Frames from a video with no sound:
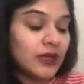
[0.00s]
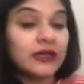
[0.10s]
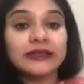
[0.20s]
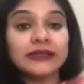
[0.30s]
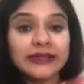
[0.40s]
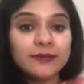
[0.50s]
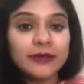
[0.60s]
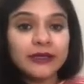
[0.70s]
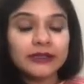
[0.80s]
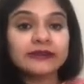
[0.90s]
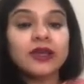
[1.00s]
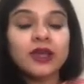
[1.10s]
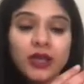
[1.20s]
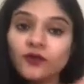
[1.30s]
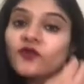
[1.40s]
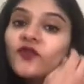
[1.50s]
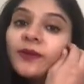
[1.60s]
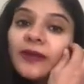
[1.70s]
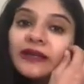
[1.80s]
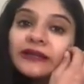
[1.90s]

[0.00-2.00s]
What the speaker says: That means if we mix